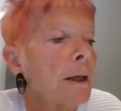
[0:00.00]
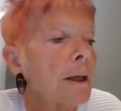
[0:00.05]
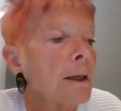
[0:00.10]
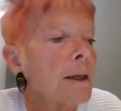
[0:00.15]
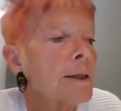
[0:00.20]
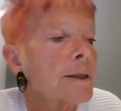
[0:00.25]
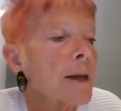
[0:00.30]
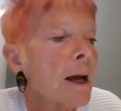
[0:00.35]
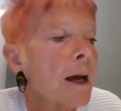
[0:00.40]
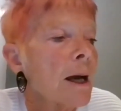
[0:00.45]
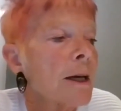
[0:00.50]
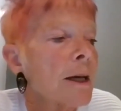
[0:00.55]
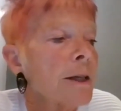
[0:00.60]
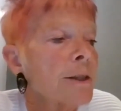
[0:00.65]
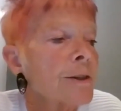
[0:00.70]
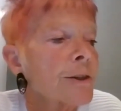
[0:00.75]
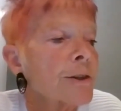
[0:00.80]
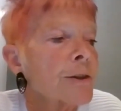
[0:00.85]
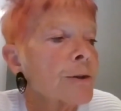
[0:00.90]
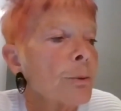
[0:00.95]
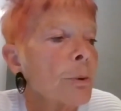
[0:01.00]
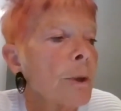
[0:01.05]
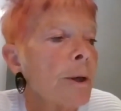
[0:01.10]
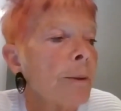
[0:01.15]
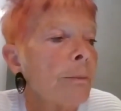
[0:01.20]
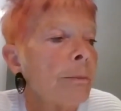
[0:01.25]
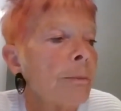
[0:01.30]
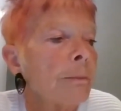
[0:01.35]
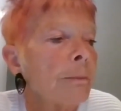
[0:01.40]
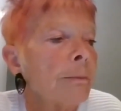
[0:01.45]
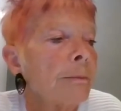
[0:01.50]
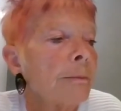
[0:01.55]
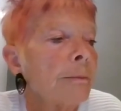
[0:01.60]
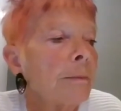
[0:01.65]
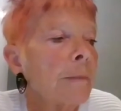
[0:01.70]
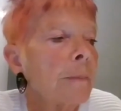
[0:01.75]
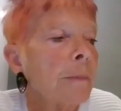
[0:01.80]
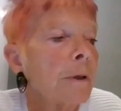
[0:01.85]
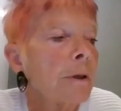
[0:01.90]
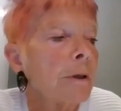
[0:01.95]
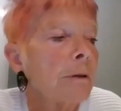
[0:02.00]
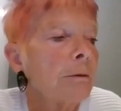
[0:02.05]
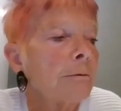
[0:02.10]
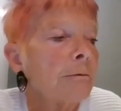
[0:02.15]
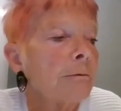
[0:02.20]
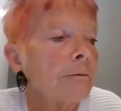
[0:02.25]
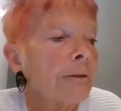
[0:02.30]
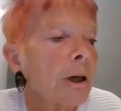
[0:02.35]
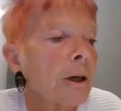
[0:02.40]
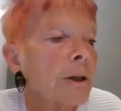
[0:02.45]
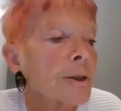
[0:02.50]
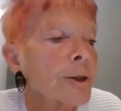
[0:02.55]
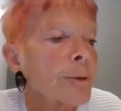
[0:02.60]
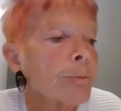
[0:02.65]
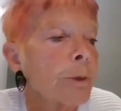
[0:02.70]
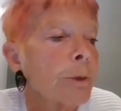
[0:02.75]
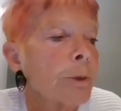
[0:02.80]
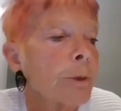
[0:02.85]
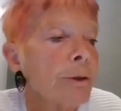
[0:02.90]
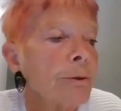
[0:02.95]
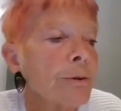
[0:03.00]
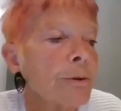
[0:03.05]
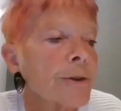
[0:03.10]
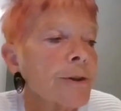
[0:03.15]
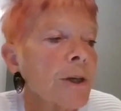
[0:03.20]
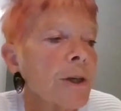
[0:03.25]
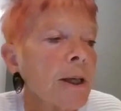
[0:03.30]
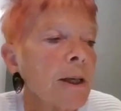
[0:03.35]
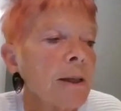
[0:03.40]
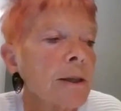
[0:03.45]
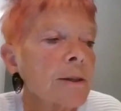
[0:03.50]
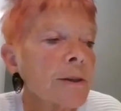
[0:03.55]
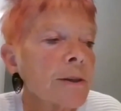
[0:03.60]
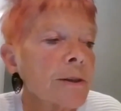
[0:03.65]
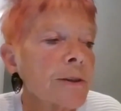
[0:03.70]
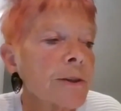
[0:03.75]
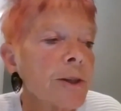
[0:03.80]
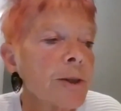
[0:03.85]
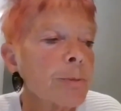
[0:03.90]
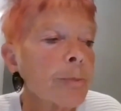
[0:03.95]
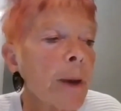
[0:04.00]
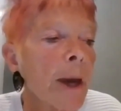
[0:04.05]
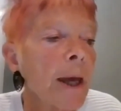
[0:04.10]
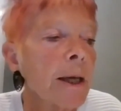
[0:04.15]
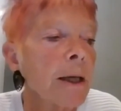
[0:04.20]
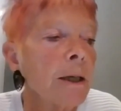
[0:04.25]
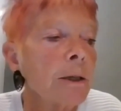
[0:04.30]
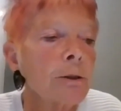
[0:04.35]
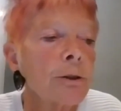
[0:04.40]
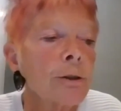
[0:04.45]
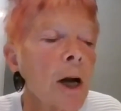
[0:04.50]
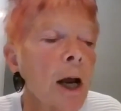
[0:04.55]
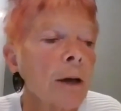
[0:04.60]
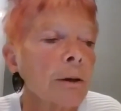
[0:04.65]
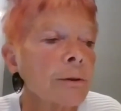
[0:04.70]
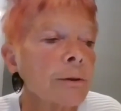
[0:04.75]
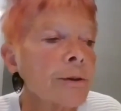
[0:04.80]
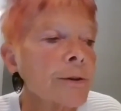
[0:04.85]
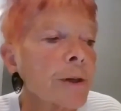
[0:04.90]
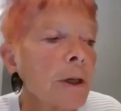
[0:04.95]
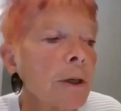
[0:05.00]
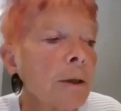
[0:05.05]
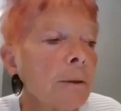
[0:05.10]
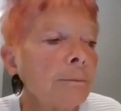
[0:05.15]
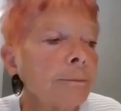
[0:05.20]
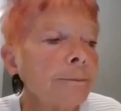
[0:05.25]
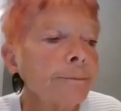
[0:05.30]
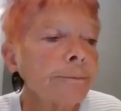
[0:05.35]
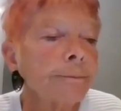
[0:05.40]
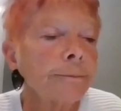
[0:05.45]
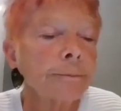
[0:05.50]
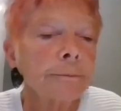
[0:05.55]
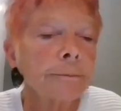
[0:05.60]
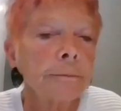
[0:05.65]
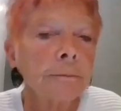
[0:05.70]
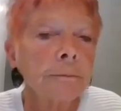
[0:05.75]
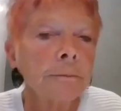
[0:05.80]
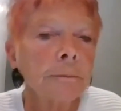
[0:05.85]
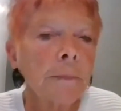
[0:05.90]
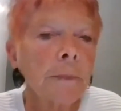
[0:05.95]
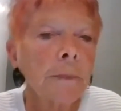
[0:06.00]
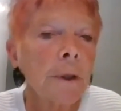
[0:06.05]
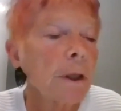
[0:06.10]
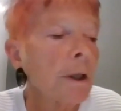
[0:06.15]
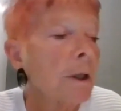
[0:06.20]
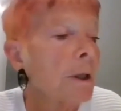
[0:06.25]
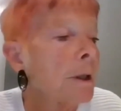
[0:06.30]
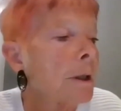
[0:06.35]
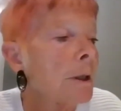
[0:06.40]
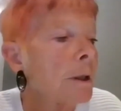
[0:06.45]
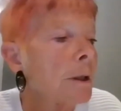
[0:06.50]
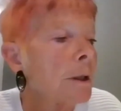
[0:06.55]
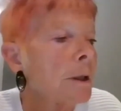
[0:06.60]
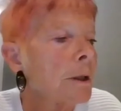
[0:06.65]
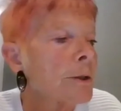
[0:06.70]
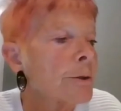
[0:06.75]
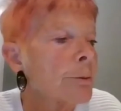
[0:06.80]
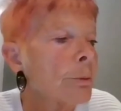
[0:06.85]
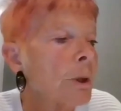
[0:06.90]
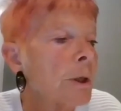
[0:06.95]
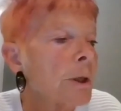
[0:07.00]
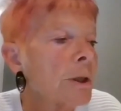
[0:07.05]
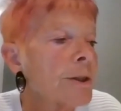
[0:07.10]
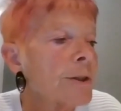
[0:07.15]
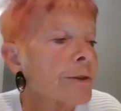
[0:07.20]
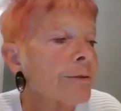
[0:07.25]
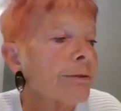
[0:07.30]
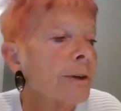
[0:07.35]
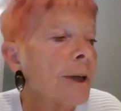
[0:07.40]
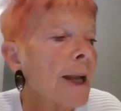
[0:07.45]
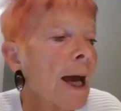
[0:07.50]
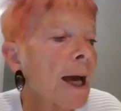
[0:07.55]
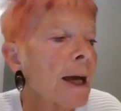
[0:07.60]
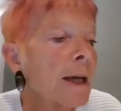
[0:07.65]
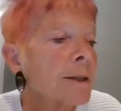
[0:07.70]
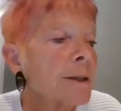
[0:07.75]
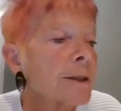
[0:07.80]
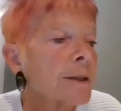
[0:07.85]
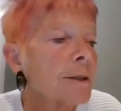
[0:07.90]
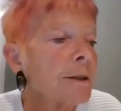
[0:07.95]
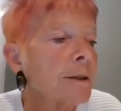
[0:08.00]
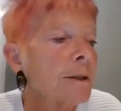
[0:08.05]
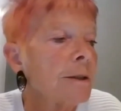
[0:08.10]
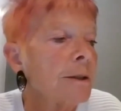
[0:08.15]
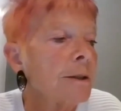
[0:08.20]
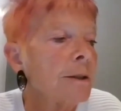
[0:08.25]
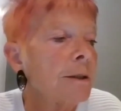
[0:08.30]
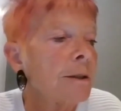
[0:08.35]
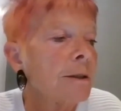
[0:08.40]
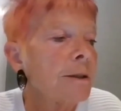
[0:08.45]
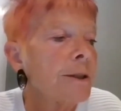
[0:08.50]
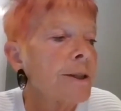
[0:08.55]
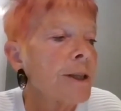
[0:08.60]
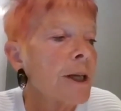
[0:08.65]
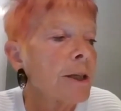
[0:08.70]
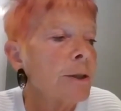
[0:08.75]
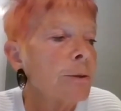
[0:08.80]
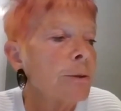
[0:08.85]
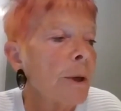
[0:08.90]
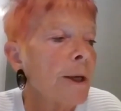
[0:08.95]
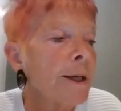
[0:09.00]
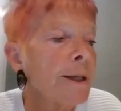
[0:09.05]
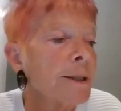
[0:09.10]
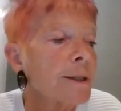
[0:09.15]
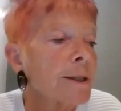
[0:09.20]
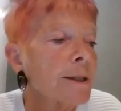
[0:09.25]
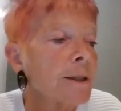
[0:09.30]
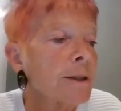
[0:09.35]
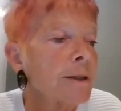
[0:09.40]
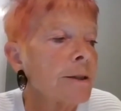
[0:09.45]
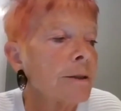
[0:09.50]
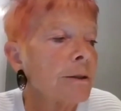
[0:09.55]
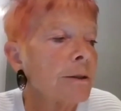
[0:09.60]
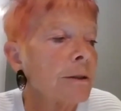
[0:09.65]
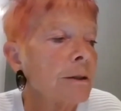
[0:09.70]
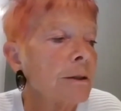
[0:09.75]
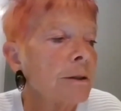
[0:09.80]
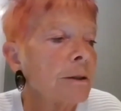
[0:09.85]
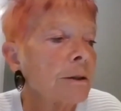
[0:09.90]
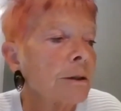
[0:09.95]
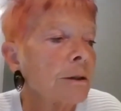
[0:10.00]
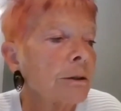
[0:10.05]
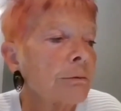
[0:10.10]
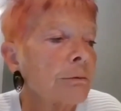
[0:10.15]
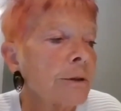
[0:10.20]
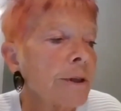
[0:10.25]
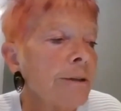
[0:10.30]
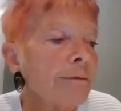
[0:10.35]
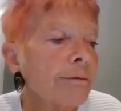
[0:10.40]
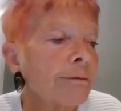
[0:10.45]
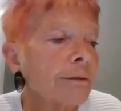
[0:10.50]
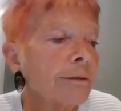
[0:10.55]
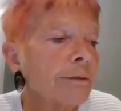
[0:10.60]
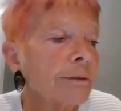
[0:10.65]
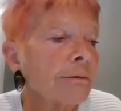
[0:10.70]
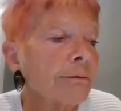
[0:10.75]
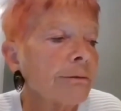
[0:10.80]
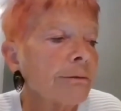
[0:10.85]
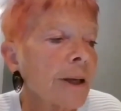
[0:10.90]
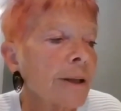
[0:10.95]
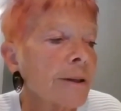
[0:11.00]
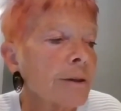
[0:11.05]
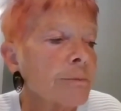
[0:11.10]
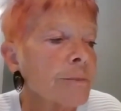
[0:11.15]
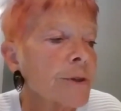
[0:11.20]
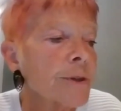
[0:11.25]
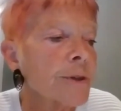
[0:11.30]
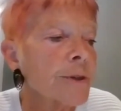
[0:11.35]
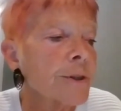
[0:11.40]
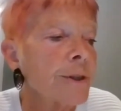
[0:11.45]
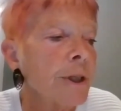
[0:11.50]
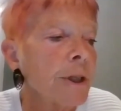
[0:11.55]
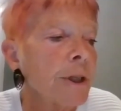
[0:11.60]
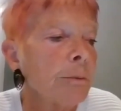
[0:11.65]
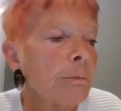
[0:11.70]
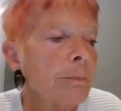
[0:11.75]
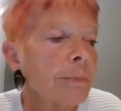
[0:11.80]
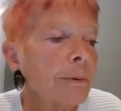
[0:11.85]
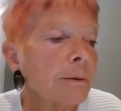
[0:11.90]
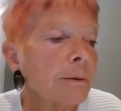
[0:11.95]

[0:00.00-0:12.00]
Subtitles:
His eyes swim, vast blue seas as his pain drowns him. His words flat, dead-weighted, grief fathoms deep.